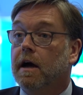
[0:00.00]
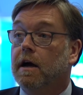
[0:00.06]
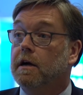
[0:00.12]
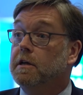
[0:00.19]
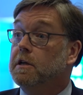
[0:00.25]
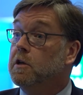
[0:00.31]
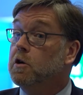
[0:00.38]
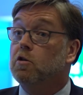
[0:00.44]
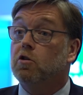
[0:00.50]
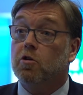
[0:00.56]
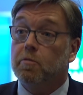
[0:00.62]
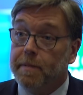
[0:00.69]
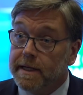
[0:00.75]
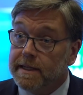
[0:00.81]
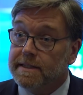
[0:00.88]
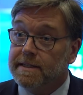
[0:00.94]

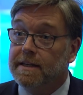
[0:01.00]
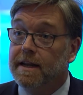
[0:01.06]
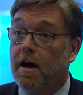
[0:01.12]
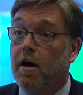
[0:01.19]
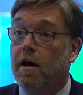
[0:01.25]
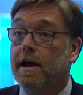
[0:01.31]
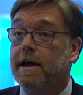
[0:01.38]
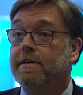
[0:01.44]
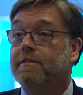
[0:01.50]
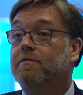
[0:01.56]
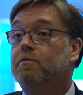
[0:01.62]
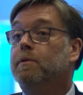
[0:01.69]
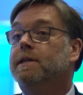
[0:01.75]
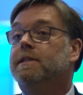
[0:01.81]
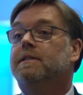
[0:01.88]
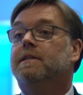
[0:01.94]
Europe is live.
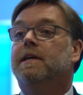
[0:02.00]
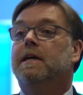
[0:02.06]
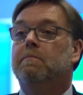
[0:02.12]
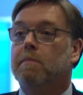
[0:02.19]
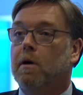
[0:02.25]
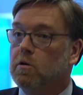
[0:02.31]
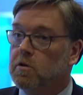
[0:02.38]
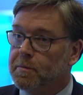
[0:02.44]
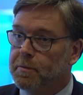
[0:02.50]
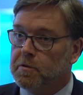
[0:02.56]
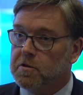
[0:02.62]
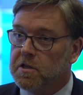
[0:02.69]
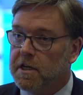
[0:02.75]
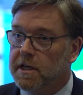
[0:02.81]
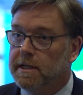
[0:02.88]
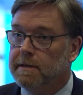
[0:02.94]
We're seeing multiple
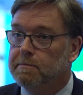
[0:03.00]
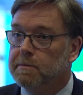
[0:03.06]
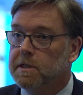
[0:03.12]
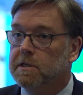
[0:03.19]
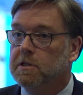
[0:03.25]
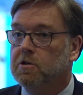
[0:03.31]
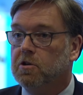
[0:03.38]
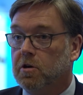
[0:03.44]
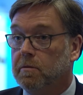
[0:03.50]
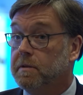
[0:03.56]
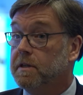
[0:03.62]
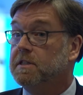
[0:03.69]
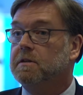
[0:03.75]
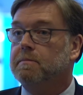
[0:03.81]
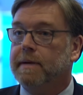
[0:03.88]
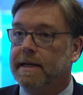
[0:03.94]
schemes in Europe, the
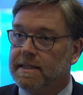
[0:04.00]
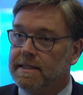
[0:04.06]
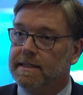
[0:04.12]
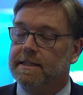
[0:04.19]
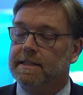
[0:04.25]
domestic